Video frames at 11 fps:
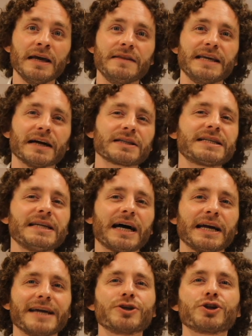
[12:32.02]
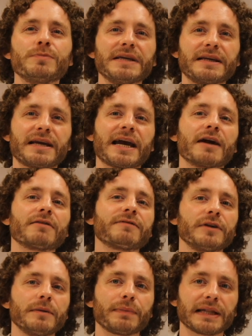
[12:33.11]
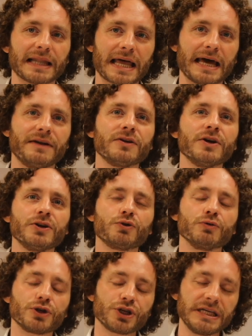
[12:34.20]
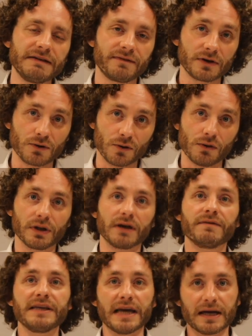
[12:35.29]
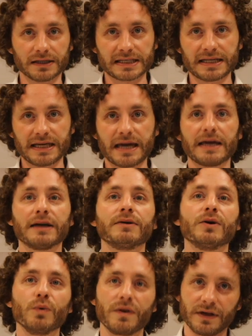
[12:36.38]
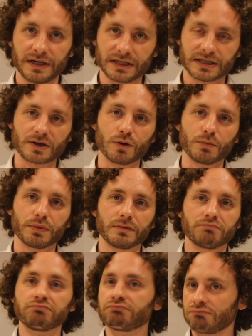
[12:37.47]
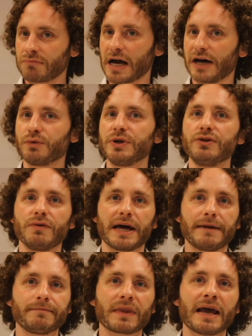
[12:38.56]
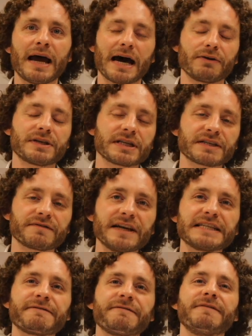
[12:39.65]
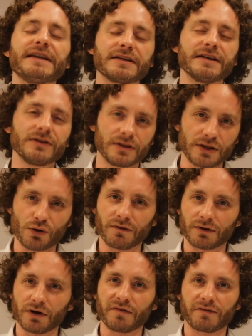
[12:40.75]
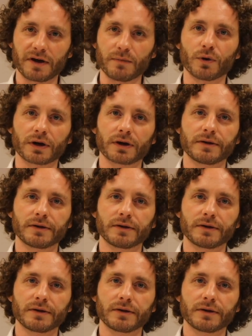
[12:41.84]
The LCIA should be carefully planned to achieve the goal of the LCA within its scope. How do we do that? How does this phase fit into the overall framework?